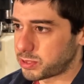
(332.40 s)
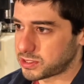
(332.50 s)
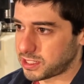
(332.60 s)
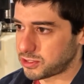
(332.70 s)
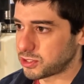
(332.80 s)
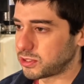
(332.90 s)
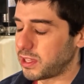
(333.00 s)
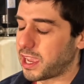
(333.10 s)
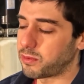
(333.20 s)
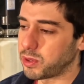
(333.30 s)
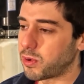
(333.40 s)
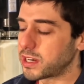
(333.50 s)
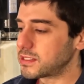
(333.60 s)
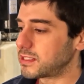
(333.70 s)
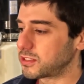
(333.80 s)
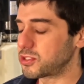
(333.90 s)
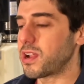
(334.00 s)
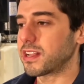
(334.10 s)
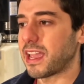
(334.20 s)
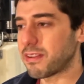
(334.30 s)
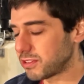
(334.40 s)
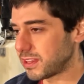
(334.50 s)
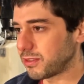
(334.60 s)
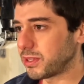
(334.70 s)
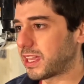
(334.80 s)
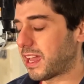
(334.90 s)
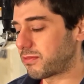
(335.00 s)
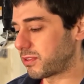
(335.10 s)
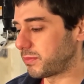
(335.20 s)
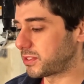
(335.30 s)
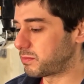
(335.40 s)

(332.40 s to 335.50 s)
potential, and we wanted to extract everything we can from this